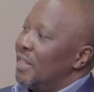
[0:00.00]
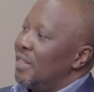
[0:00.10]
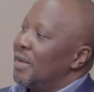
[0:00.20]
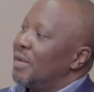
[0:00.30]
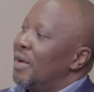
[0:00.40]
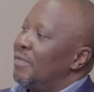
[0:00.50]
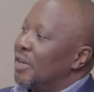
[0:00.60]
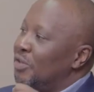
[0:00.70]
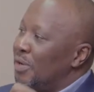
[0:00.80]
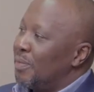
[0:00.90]
that I've
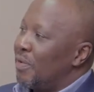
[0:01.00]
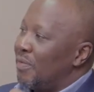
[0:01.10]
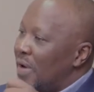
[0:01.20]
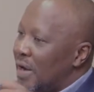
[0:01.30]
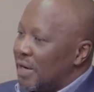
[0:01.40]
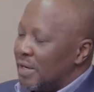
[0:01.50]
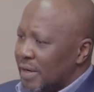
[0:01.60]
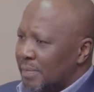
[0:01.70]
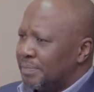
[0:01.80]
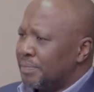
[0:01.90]
actually provided
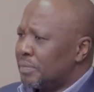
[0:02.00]
um,